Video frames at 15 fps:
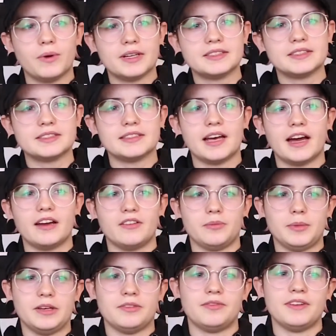one side of
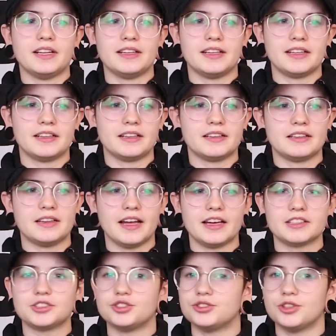me feeling
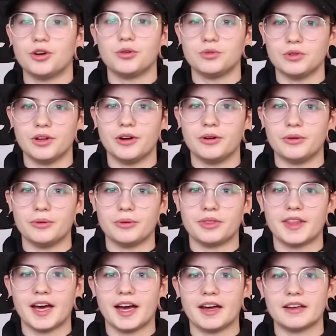like so low
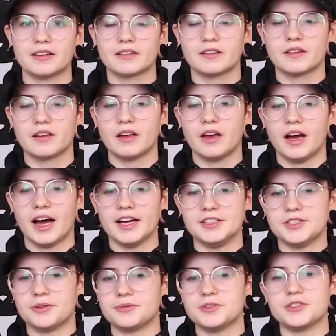that I
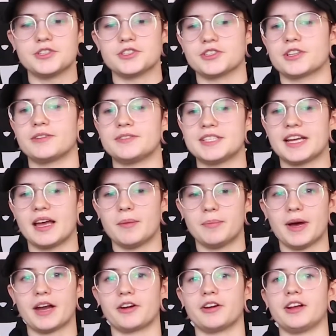don't deserve to get
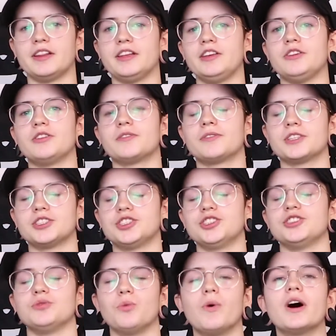better and the universe
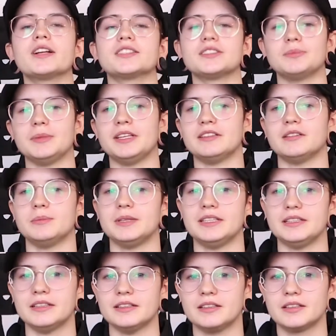just wants me to be
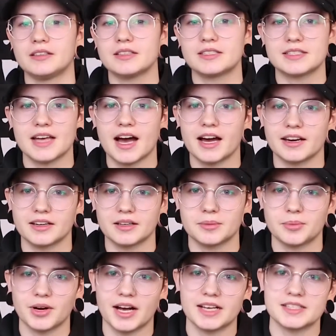sad and
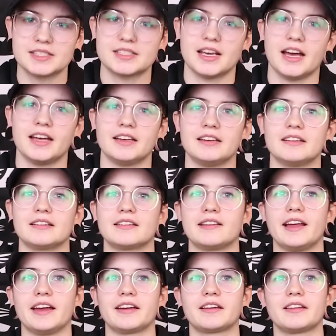depressed, and
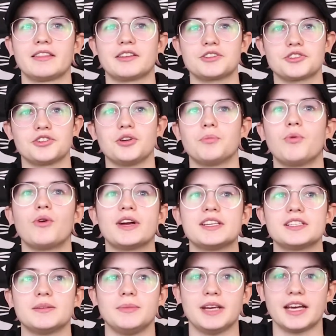like there's no
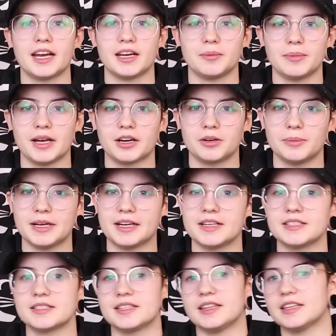point in me getting better
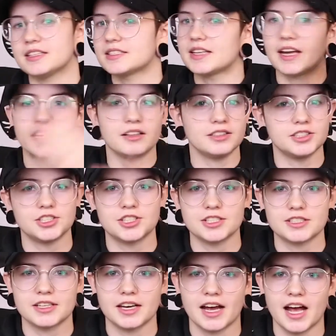because this cycle is
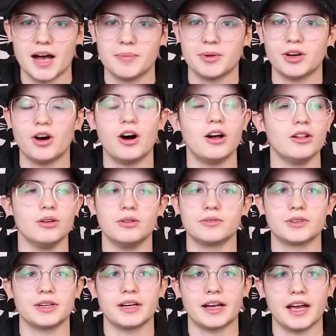just going to happen all
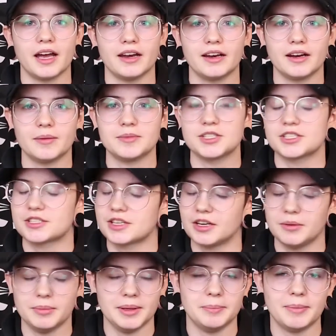over again and I'm just
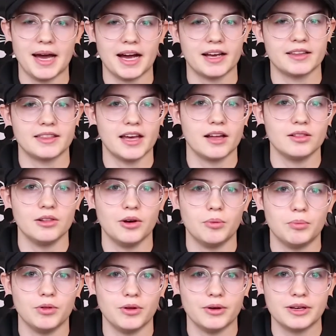going to be back at that
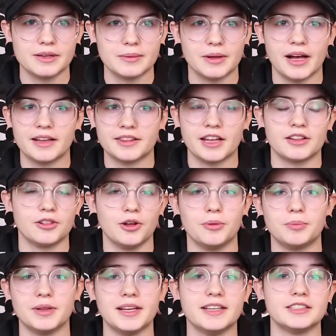low
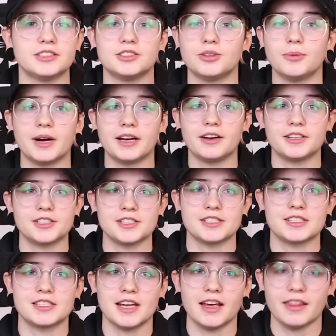place, so why not
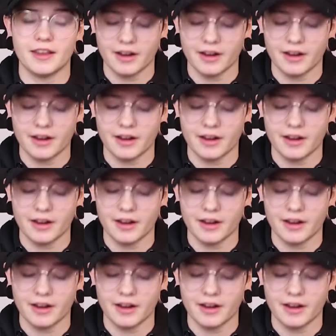just stay